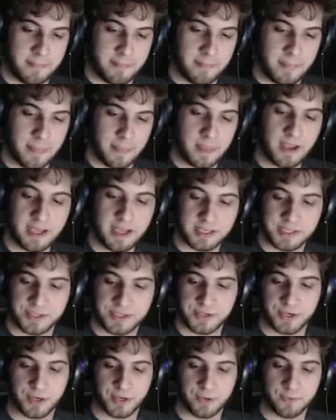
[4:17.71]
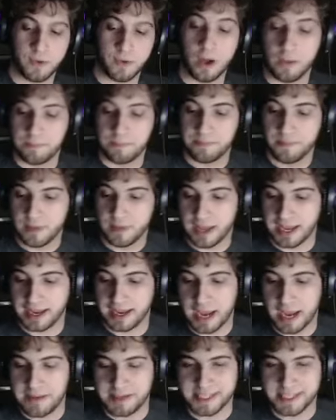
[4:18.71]
It's true. Well,
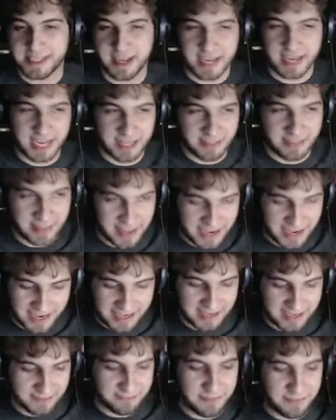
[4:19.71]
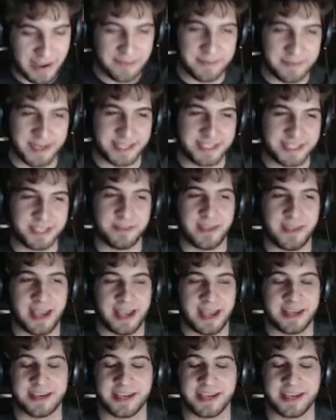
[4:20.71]
I snuck in like 5 minutes to the end,